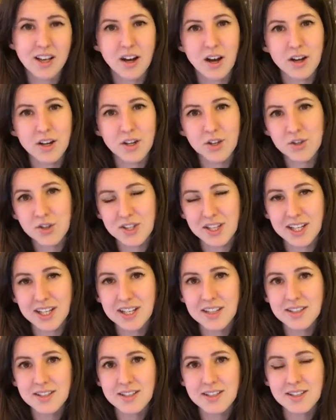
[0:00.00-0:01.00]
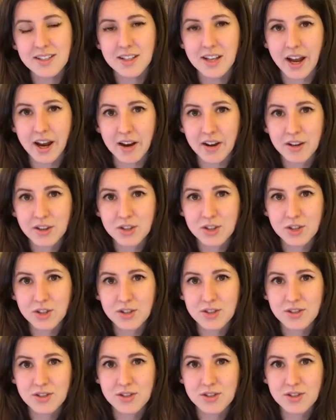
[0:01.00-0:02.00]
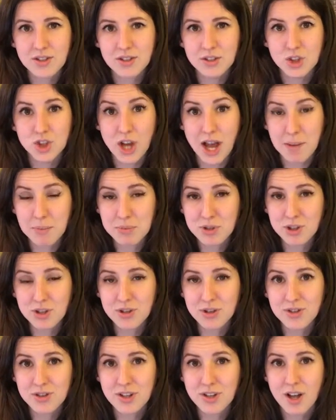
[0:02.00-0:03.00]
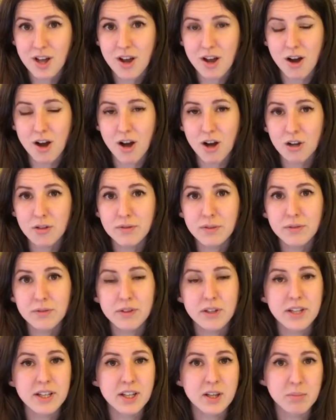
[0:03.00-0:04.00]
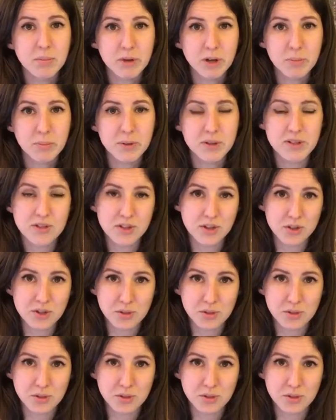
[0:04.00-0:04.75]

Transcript: are your scenes, characters, chapters all fulfilling the purpose they're